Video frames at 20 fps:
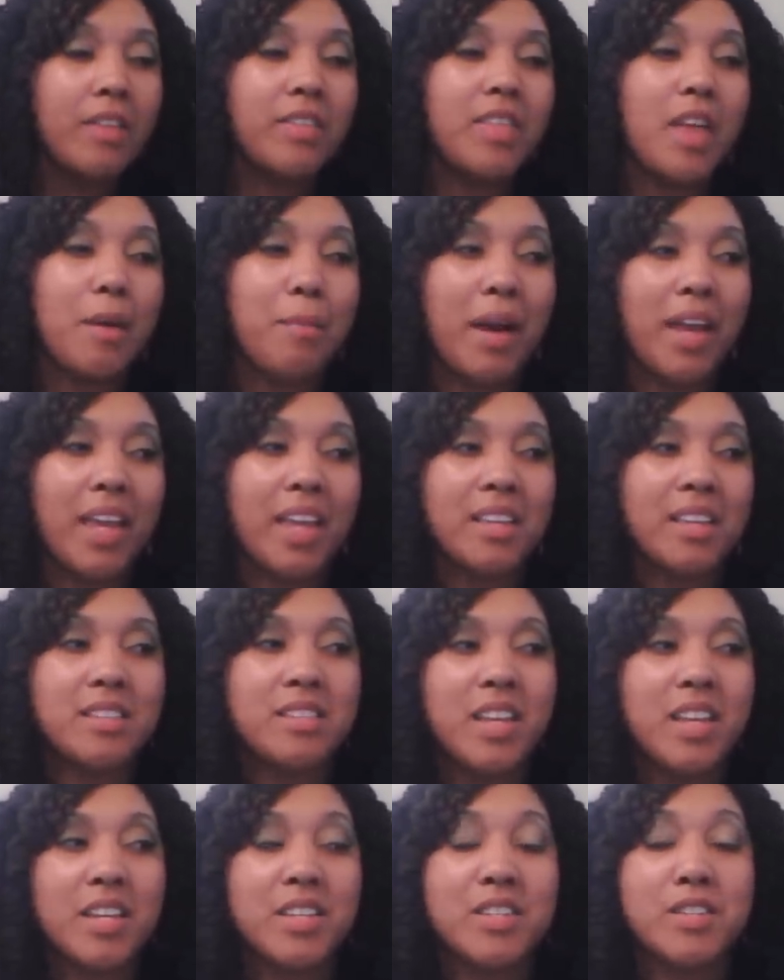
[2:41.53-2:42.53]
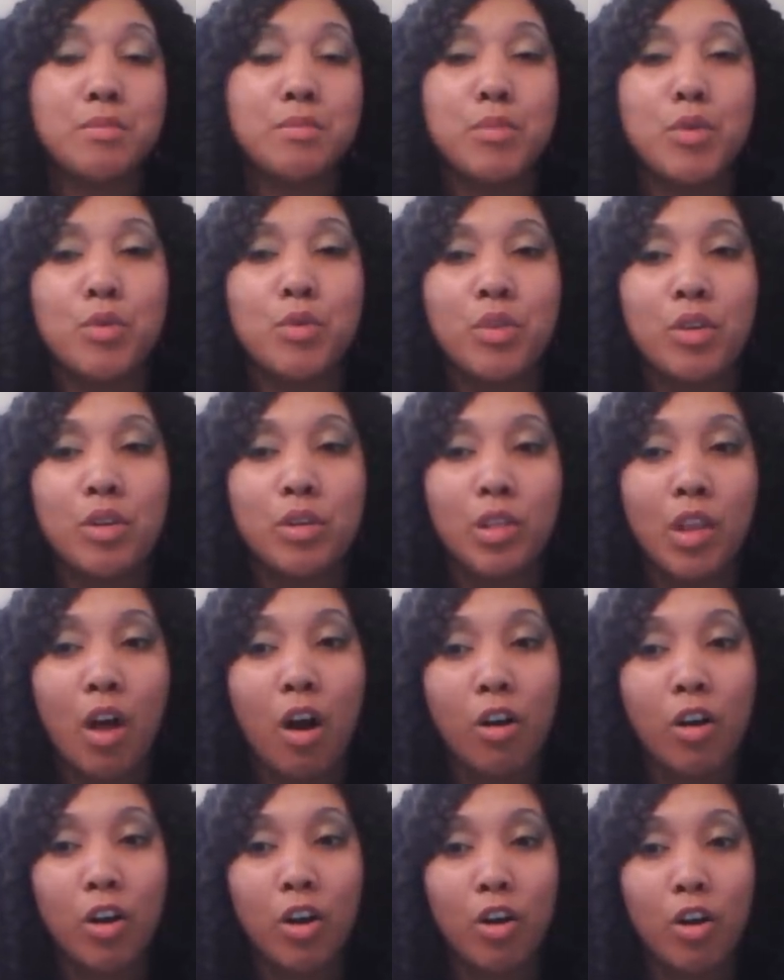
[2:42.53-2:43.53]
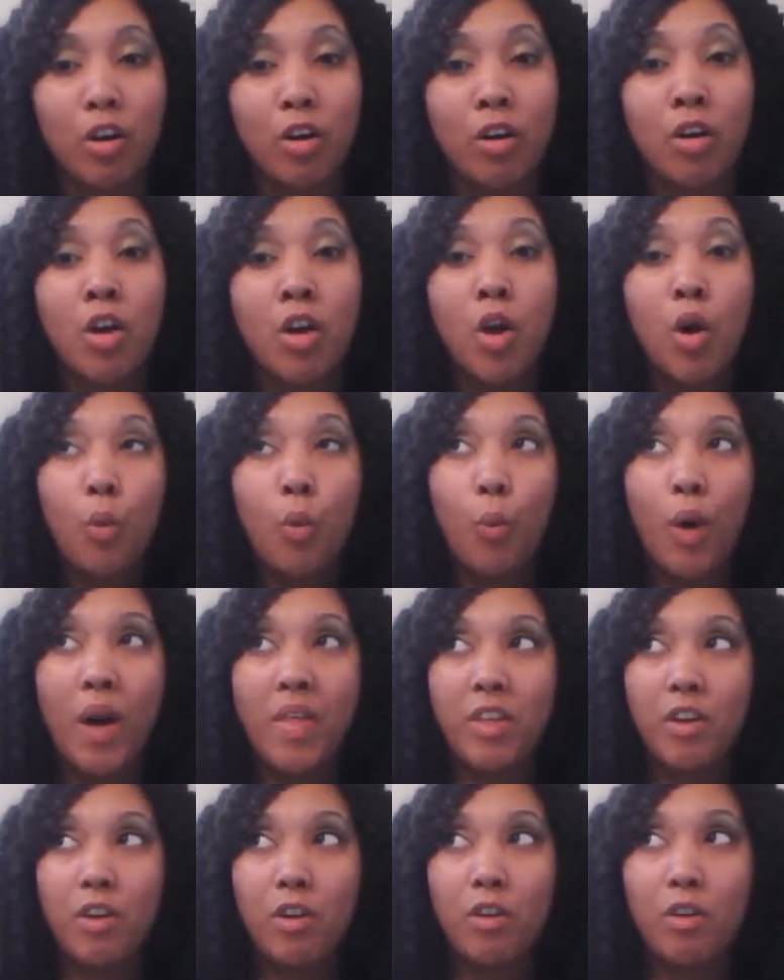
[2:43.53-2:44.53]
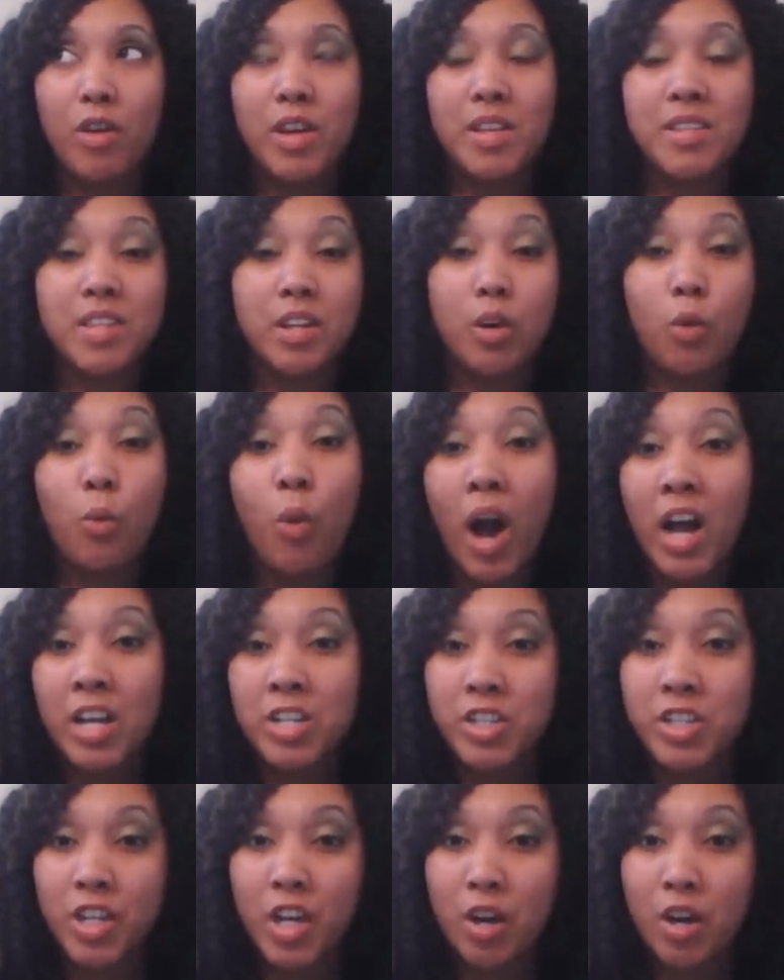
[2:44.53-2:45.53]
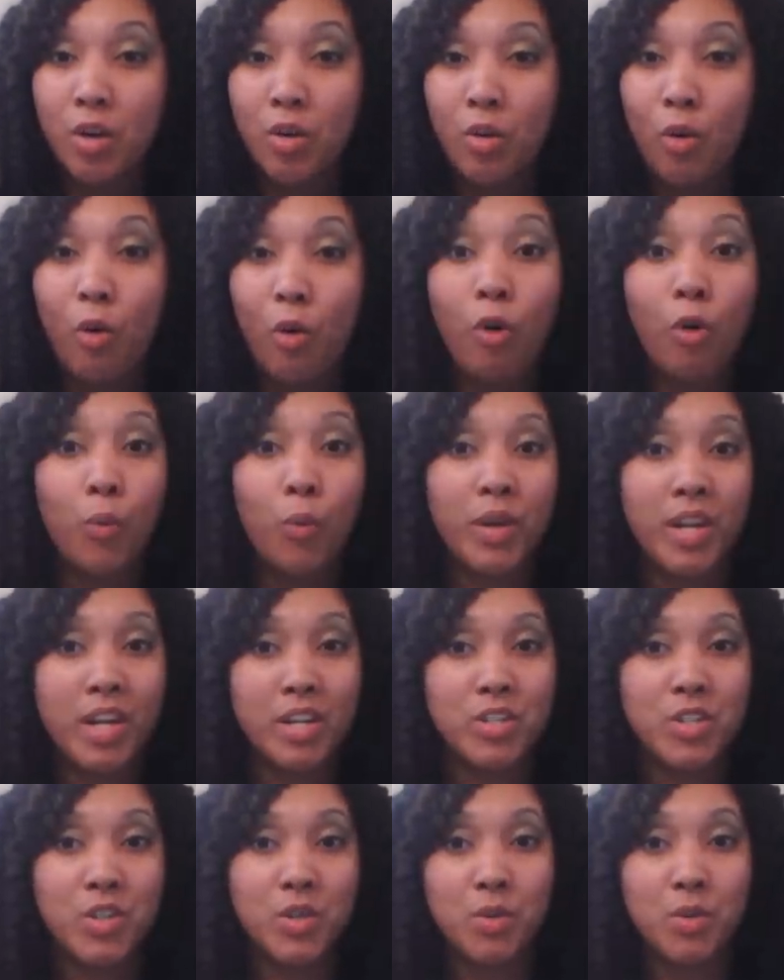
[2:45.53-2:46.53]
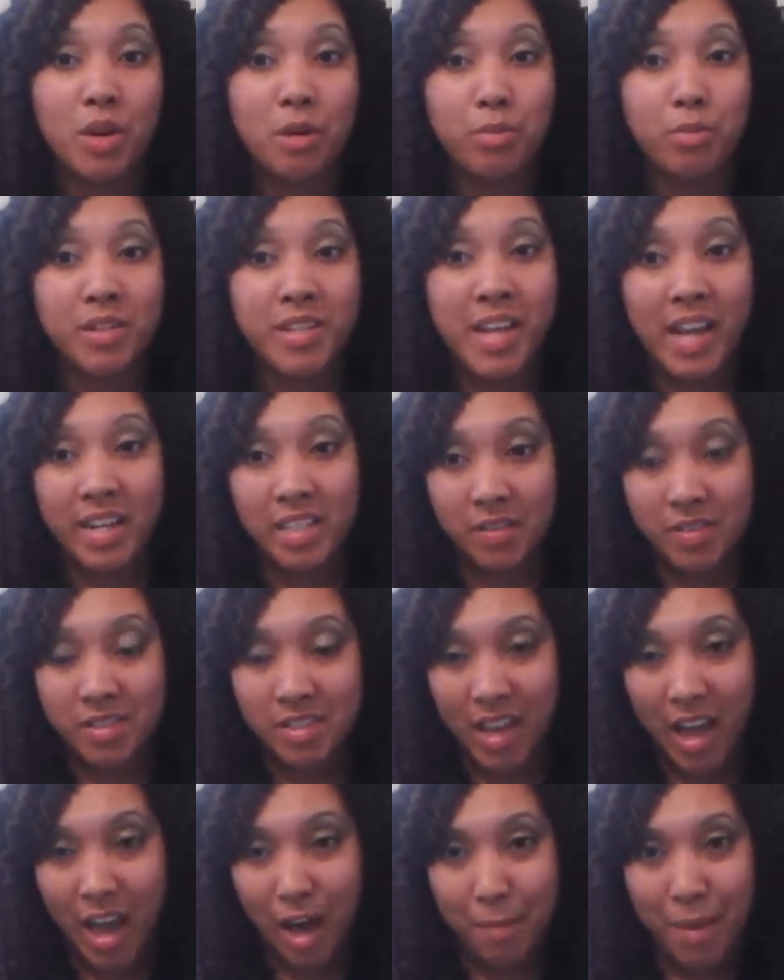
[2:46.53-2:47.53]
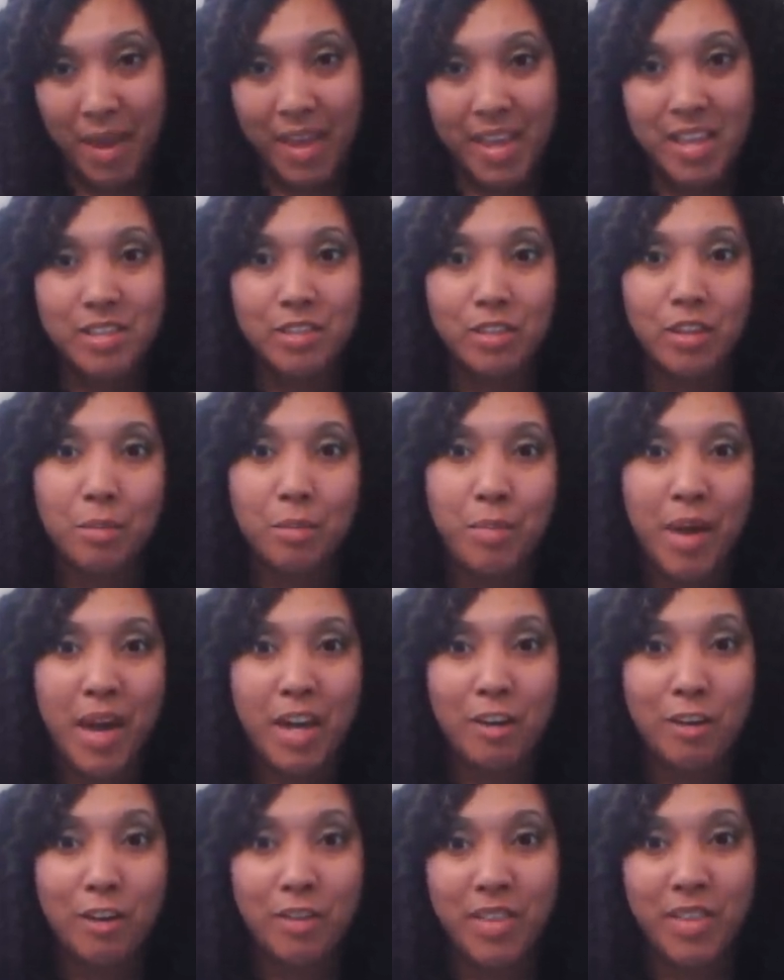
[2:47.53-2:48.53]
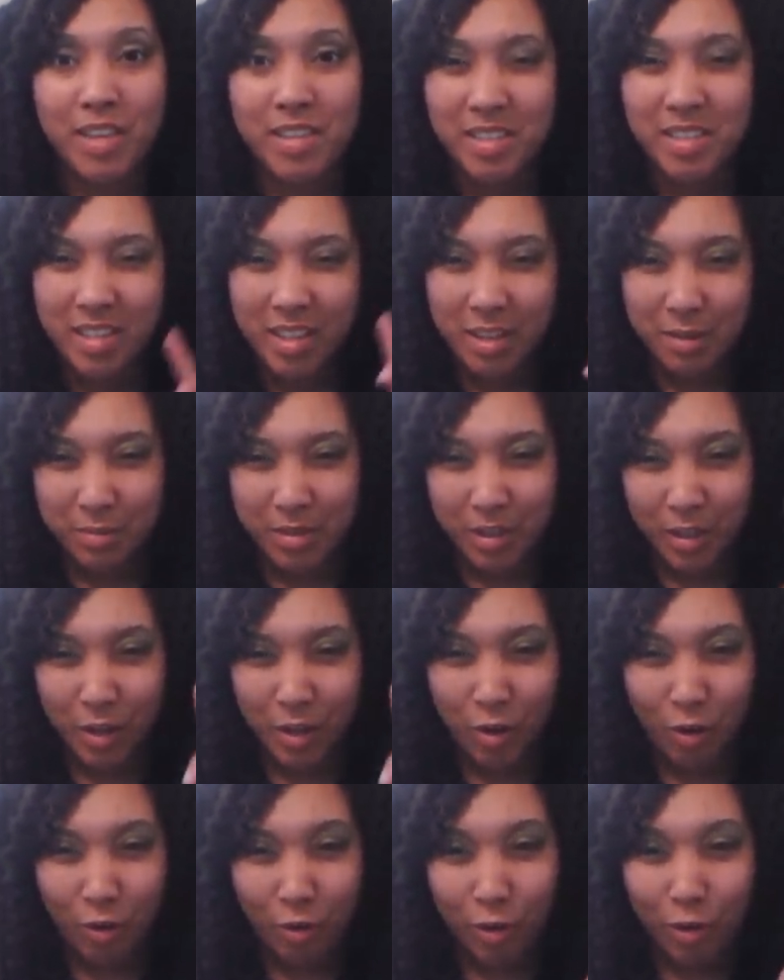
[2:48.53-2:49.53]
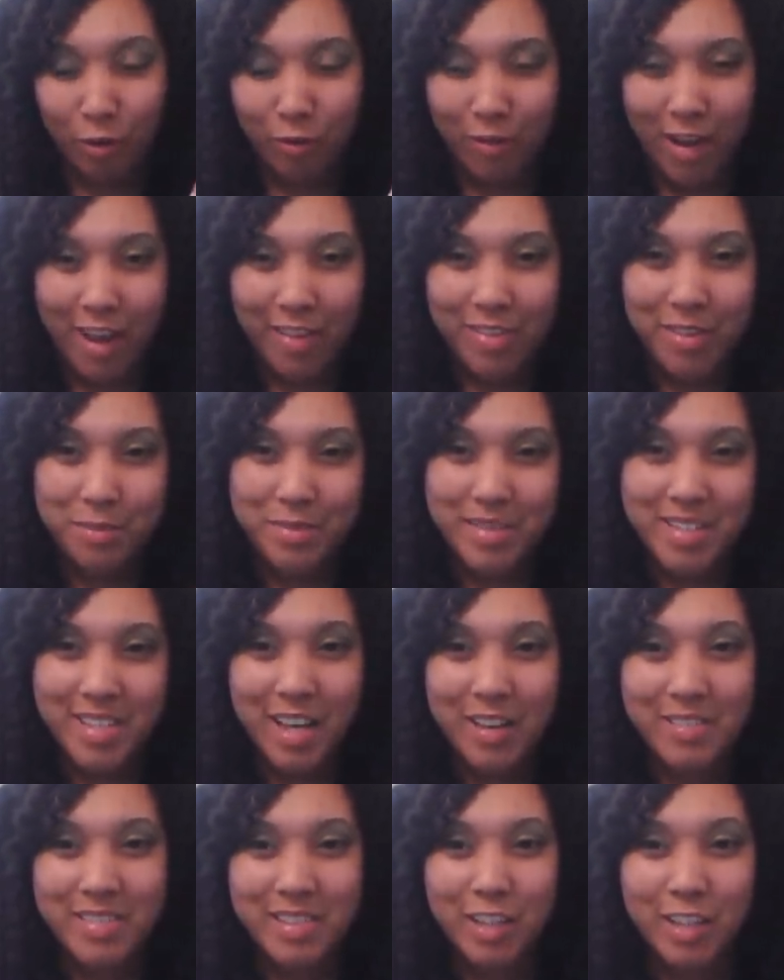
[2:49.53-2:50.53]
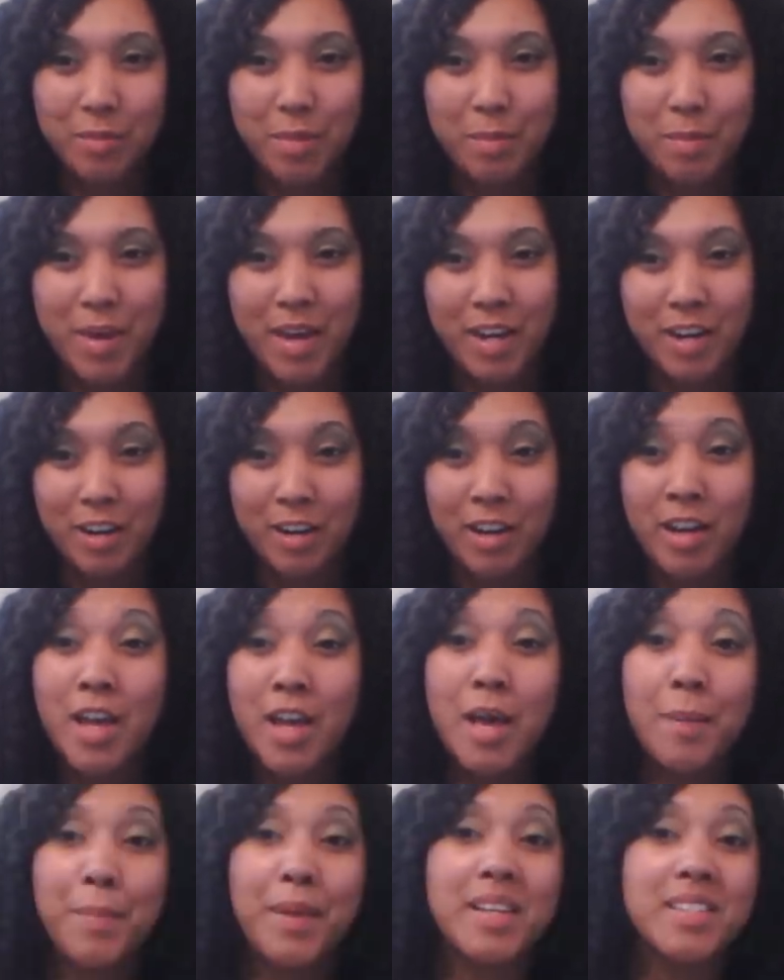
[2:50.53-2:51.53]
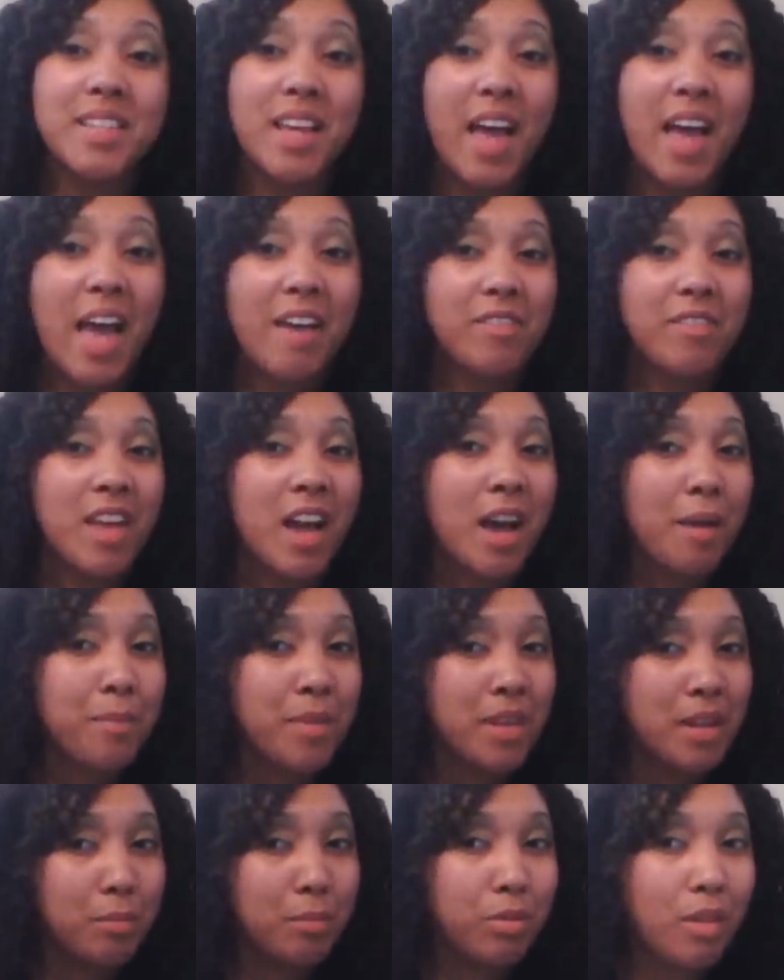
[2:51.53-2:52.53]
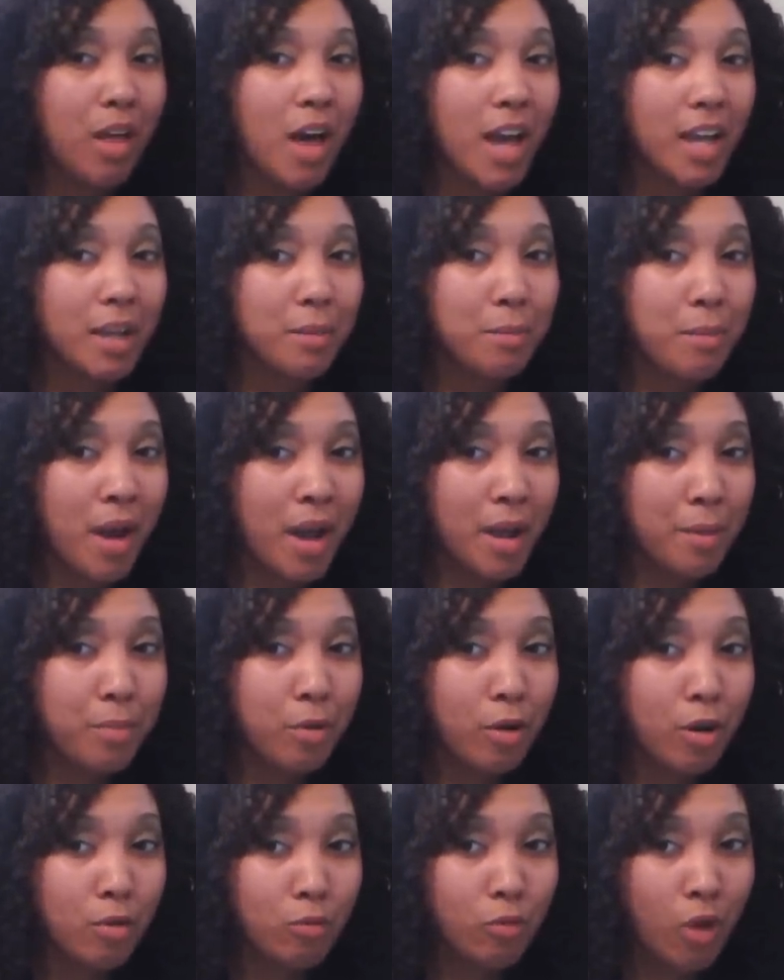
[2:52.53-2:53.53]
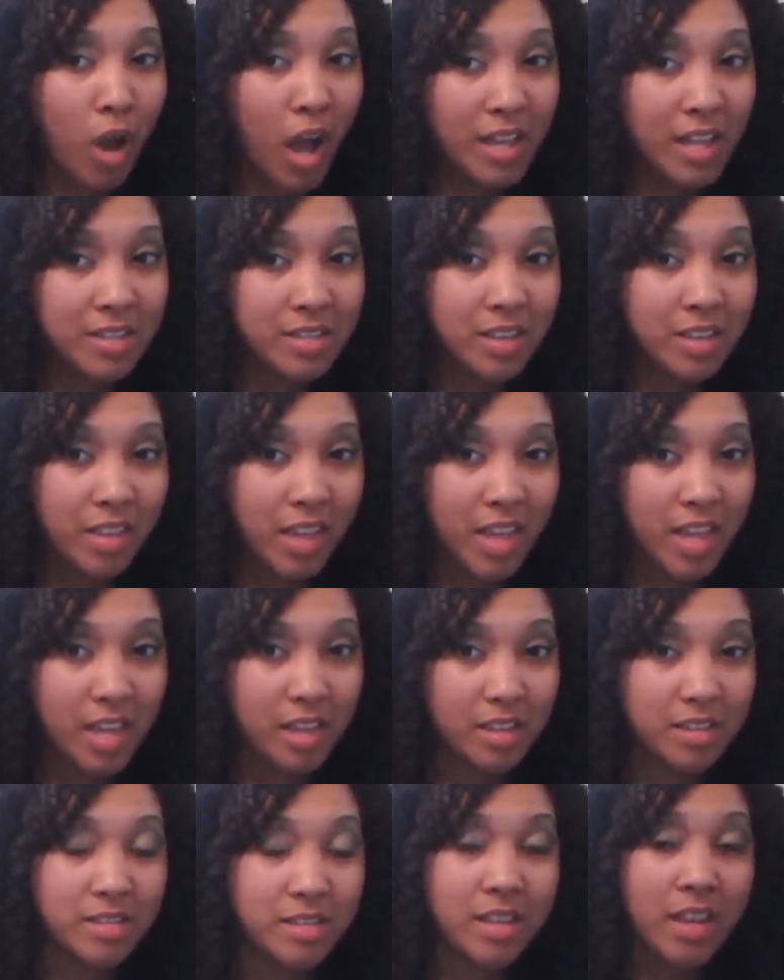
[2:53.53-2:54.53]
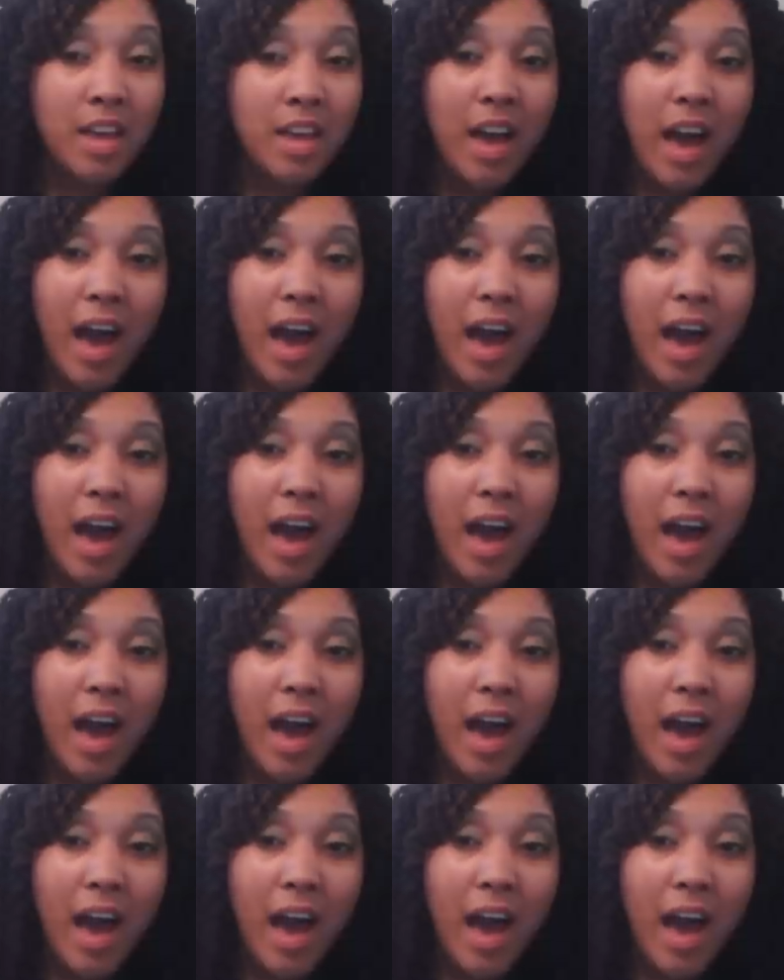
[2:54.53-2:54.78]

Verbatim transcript: that my ends stay smoother, longer, whether it's in a wash and go or when I do a protective style, my ends look better and they tend to curl around themselves a little bit better because I have not been applying my perm rods to the ends.